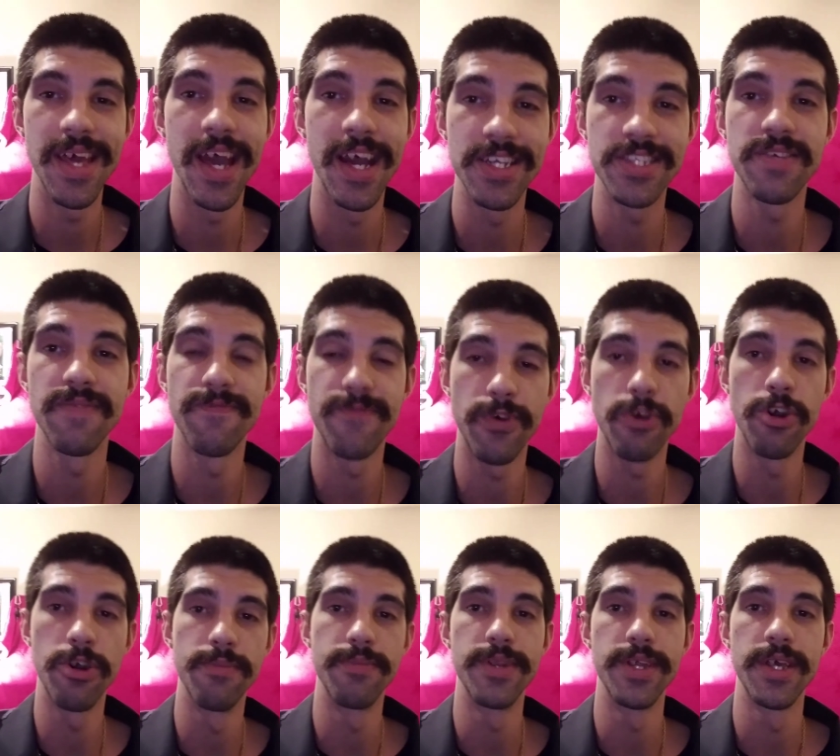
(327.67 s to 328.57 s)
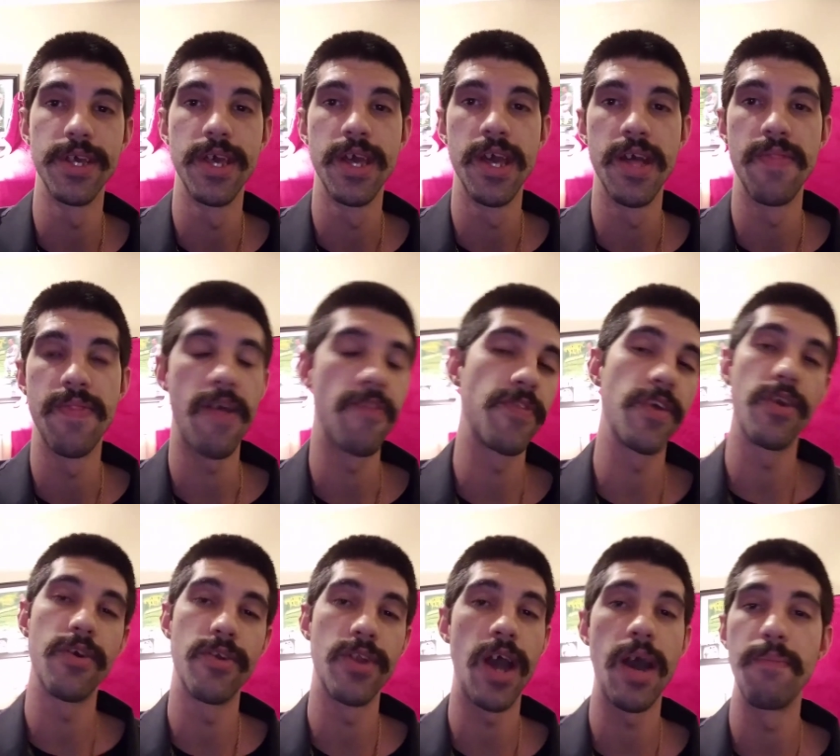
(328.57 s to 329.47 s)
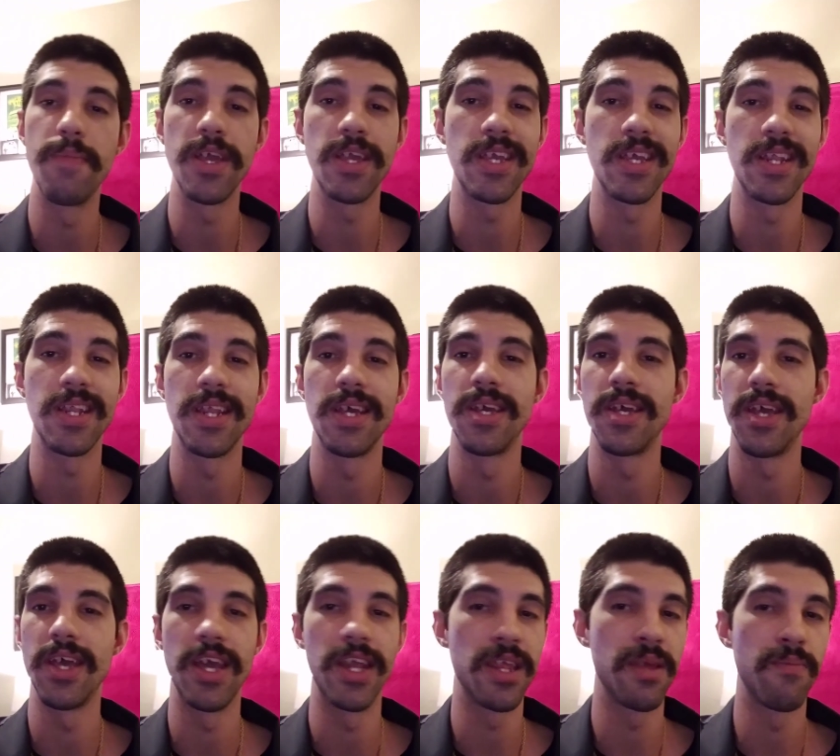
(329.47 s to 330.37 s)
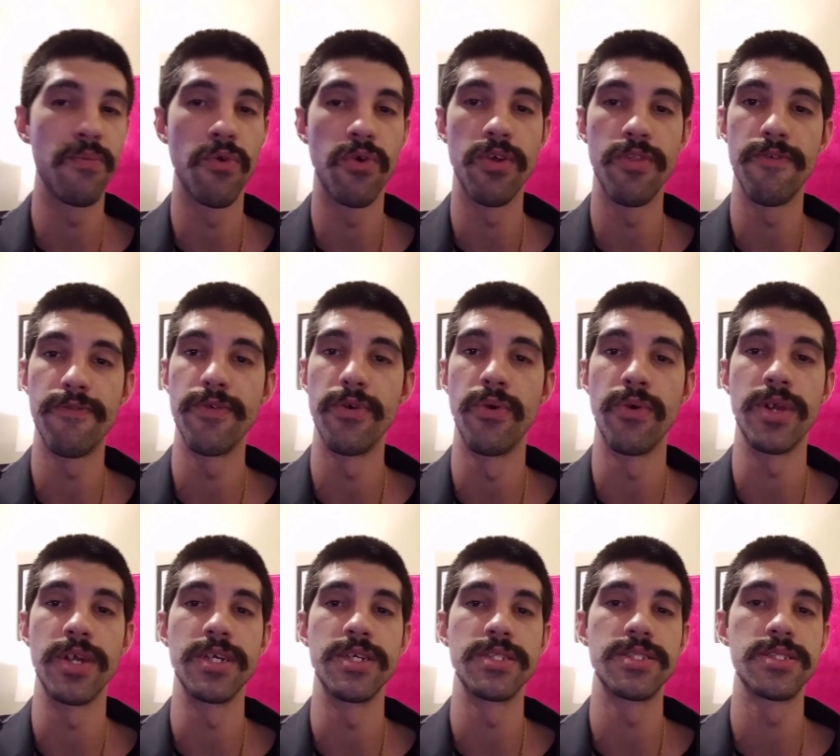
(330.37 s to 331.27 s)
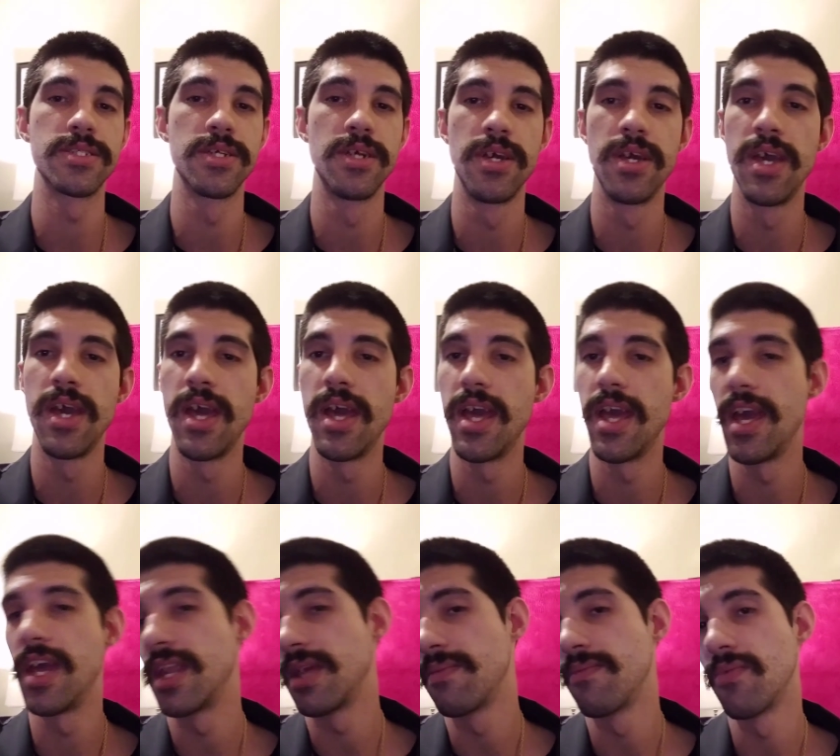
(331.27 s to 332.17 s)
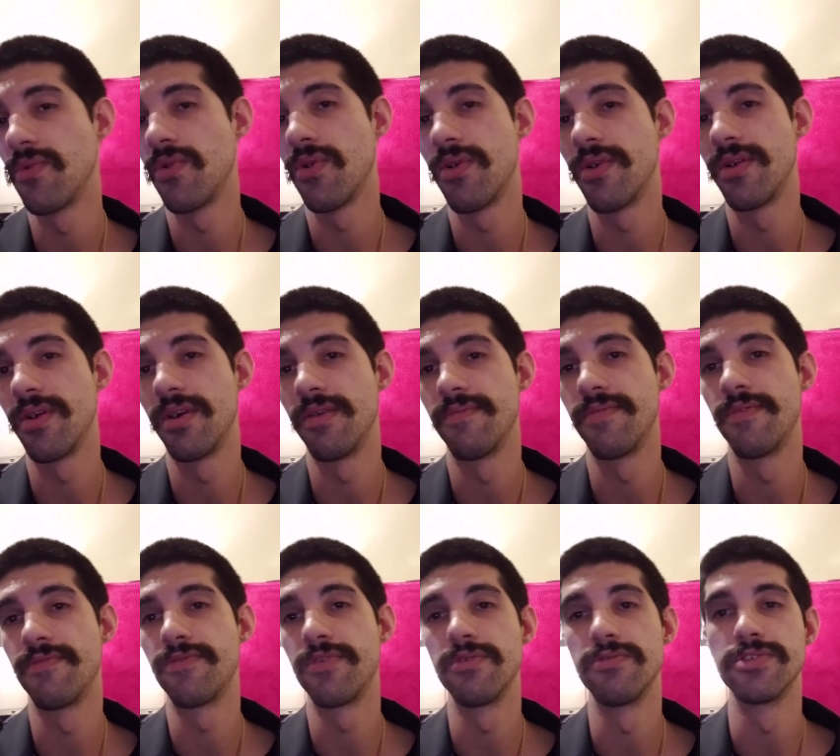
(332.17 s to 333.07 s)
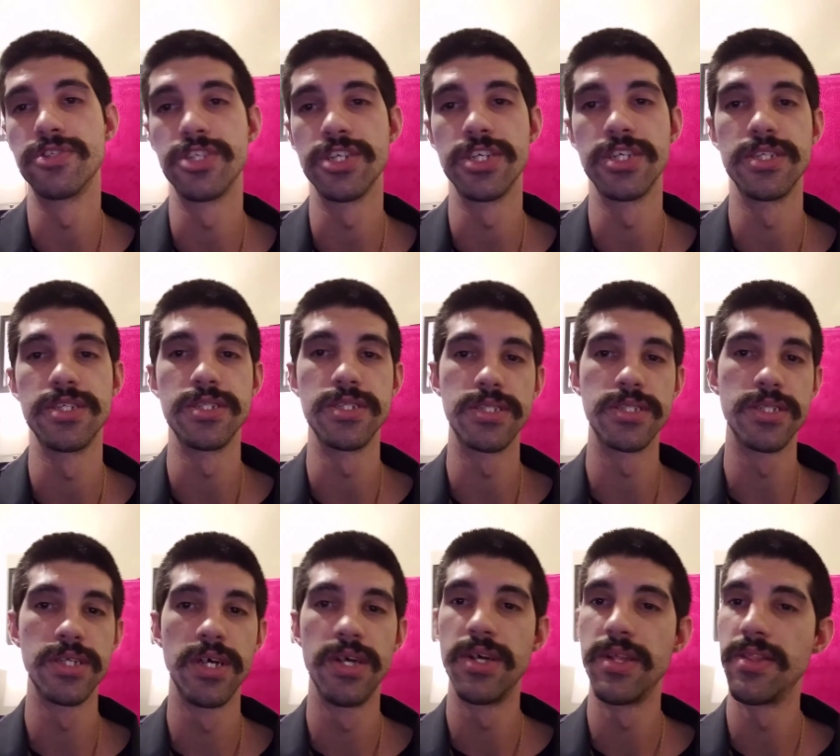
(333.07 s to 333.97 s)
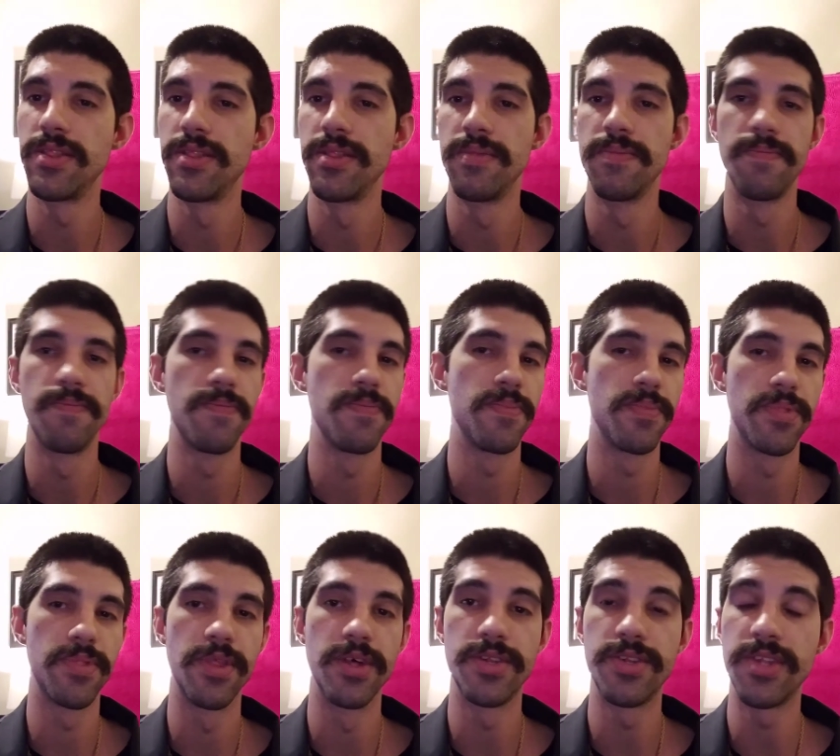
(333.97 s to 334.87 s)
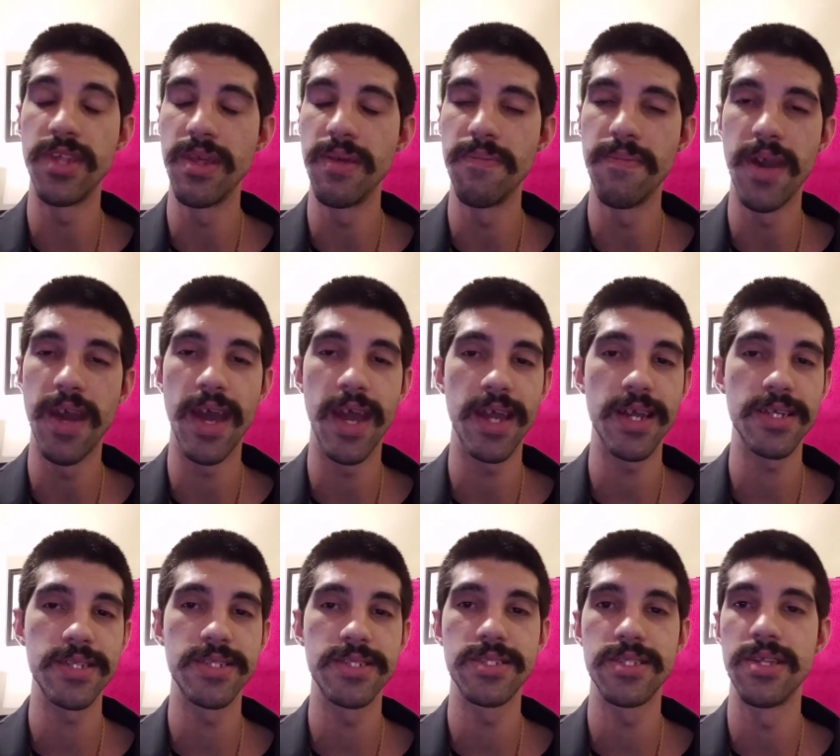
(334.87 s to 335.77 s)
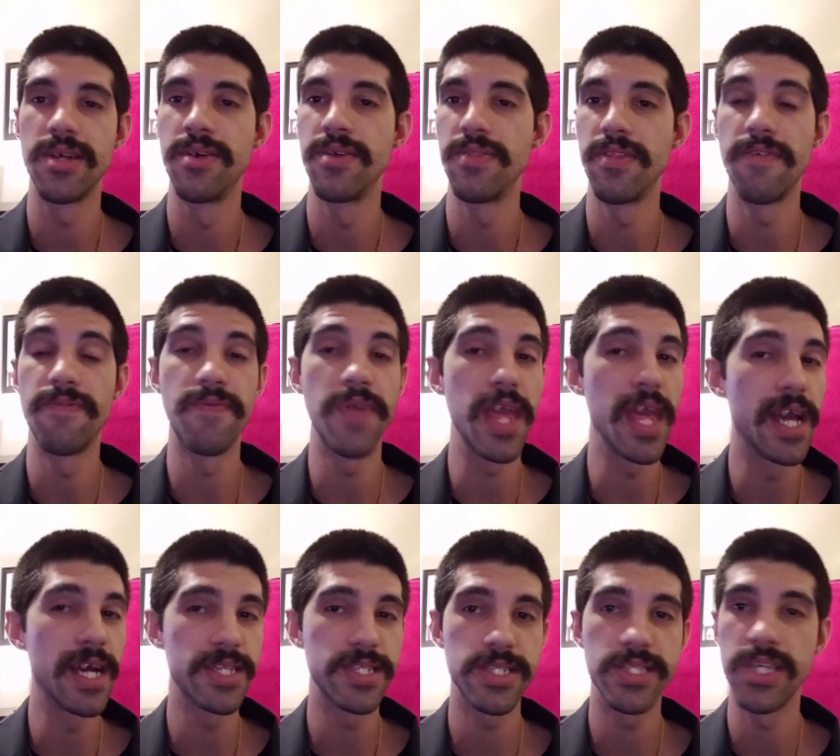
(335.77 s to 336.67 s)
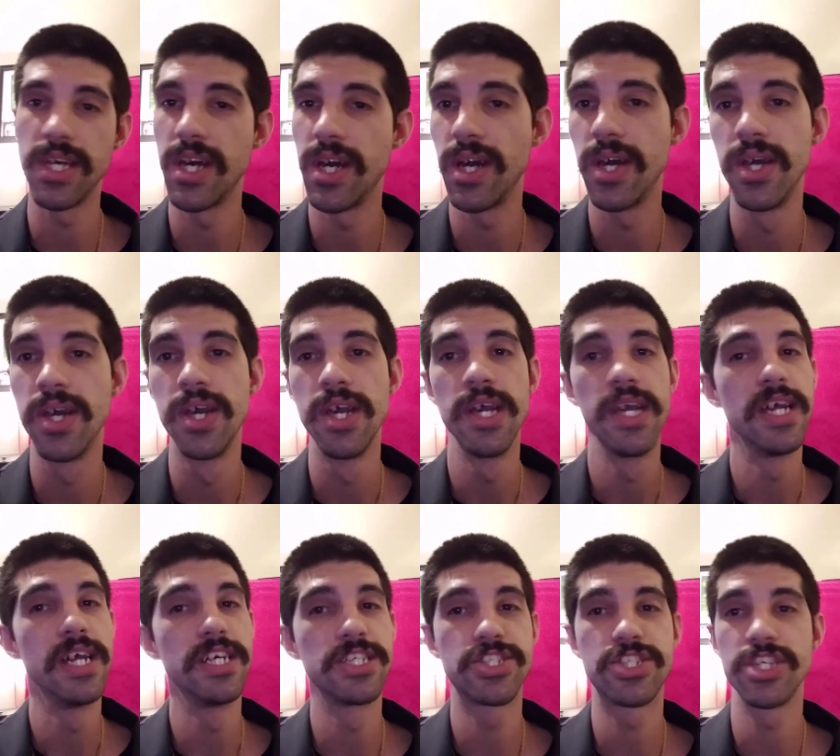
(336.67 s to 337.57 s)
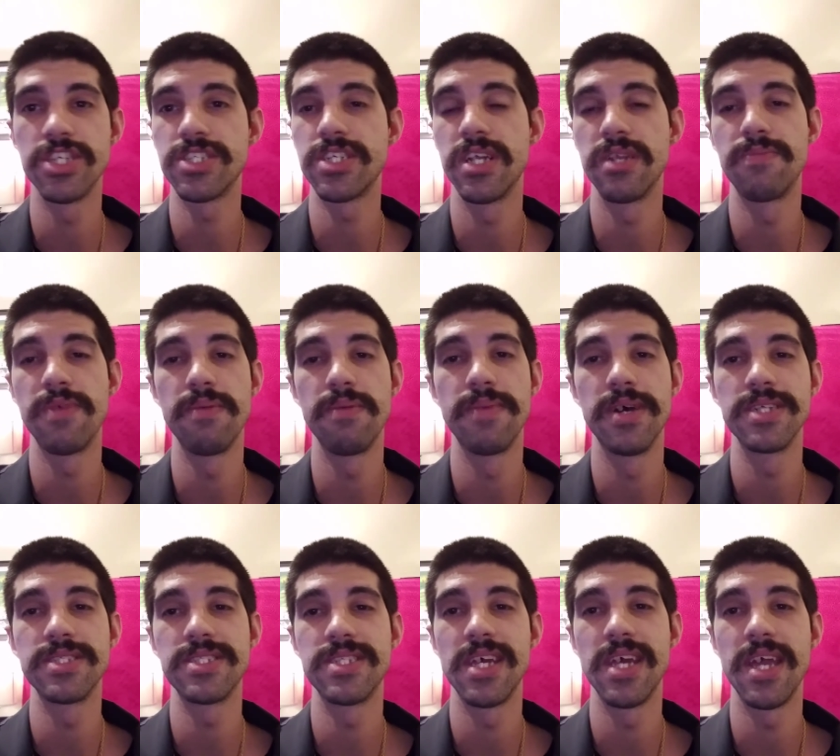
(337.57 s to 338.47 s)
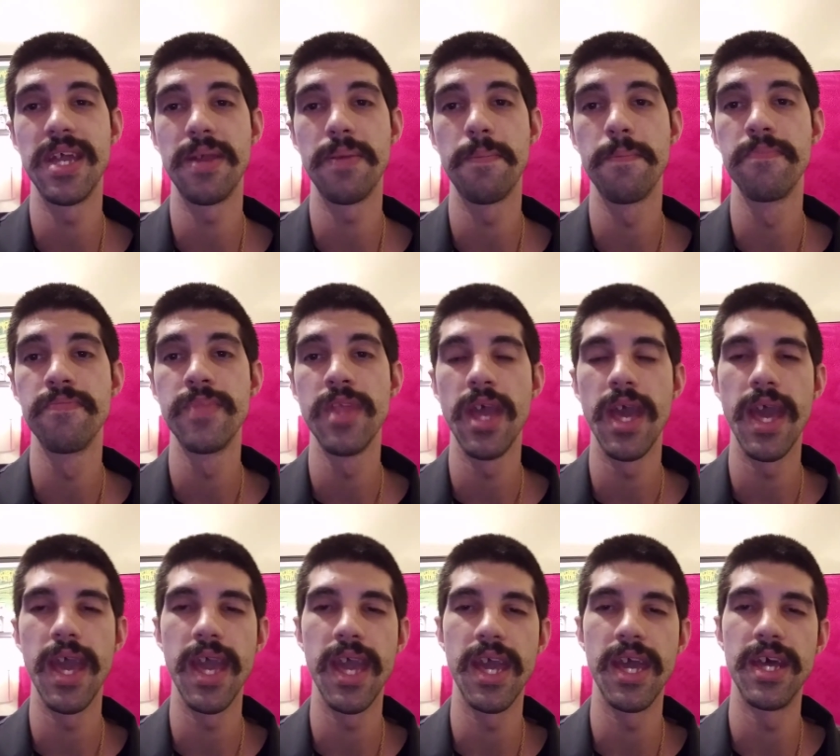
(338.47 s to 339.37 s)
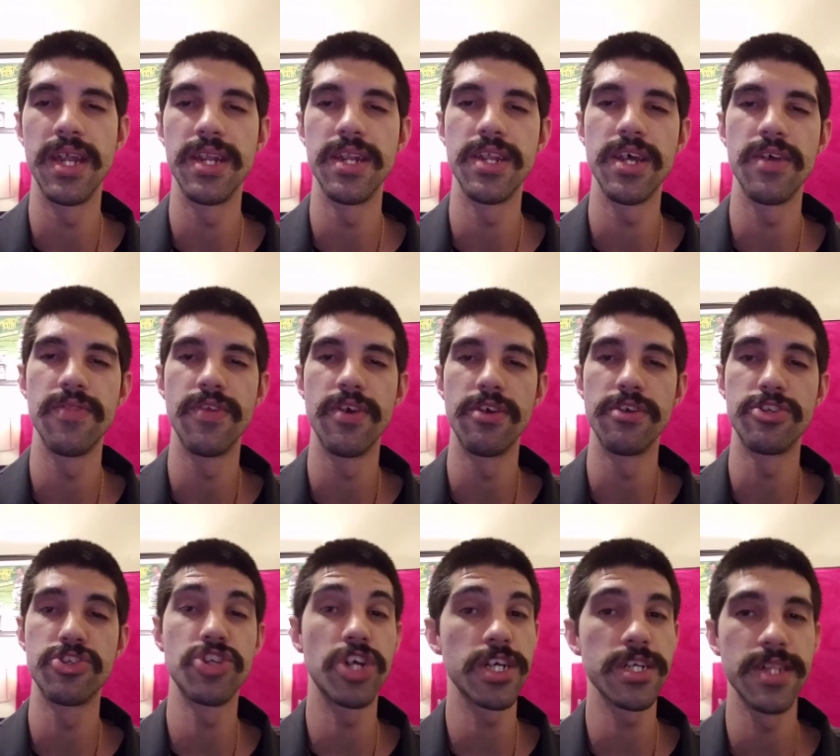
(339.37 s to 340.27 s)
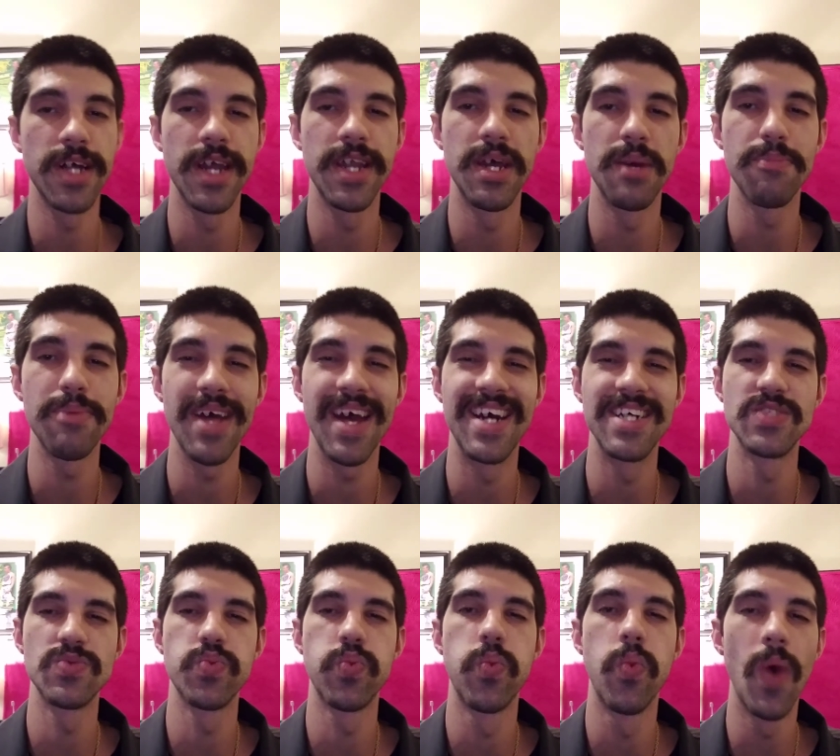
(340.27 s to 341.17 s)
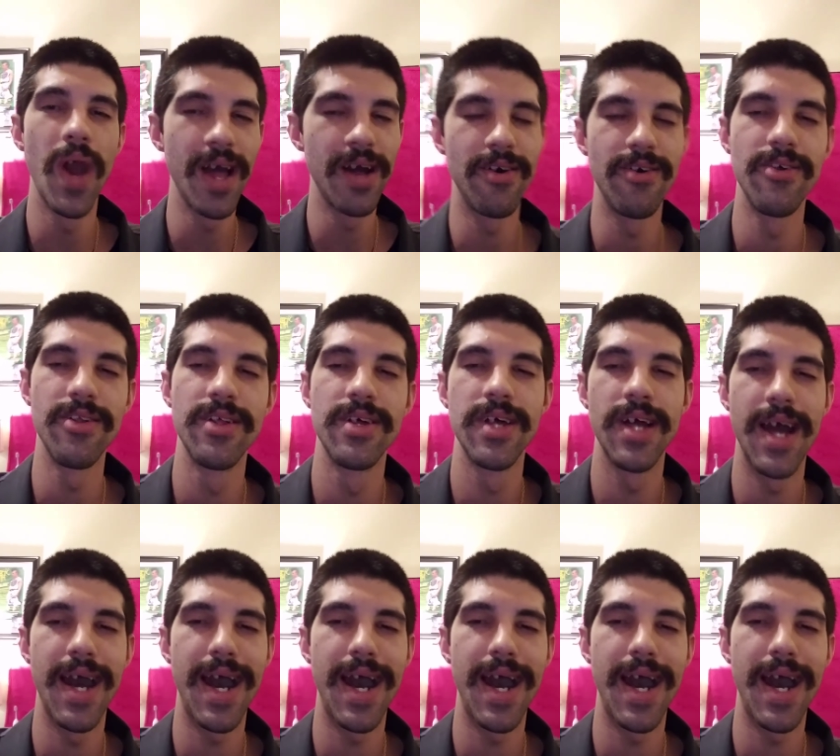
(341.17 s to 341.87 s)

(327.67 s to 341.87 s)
has confirmed that they are not making any more of the Focus, any more of the Fusions, the C-Max, the Fiesta. It's just going to be Mustang and their truck lineup as well.